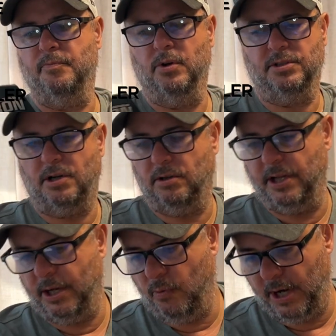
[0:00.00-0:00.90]
books aren't
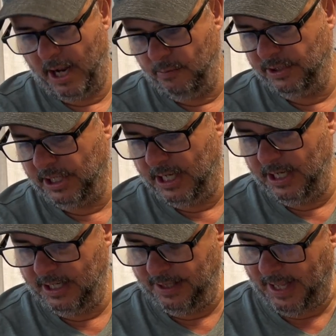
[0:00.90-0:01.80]
like when I was a
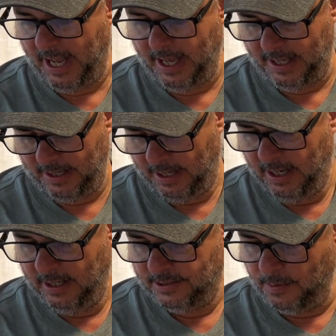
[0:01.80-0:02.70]
kid and they had,
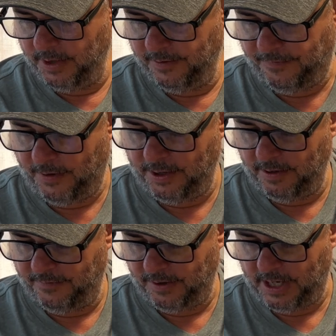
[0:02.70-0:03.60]
some of the fun
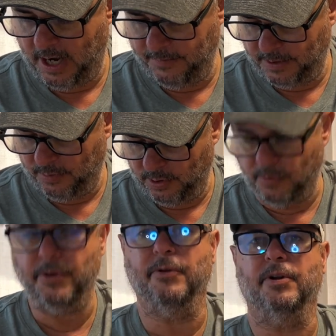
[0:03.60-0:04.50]
of a comic book
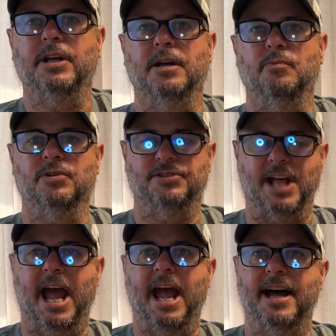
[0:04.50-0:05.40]
when you were a kid was
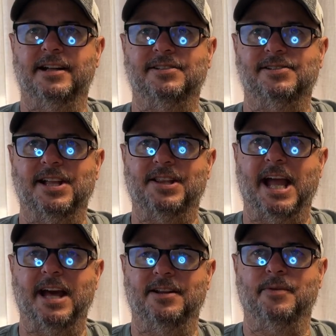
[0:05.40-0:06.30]
the ads that they
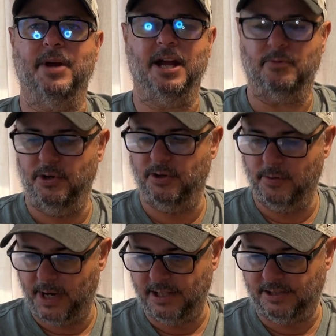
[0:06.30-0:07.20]
had in the back where you
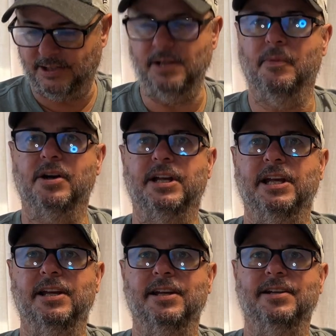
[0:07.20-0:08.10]
could buy sea
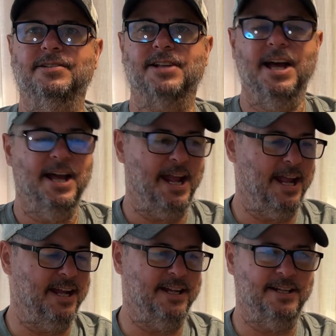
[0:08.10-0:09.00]
monkeys
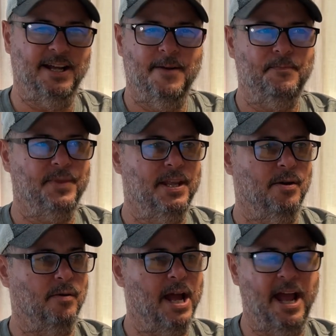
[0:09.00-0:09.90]
and, you
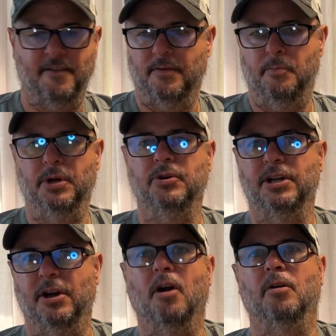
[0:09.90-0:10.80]
know, 500
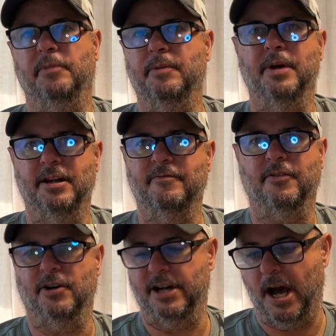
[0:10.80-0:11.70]
million army men
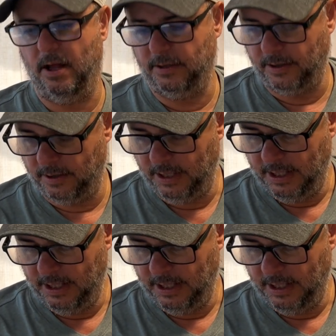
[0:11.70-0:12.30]
for $1.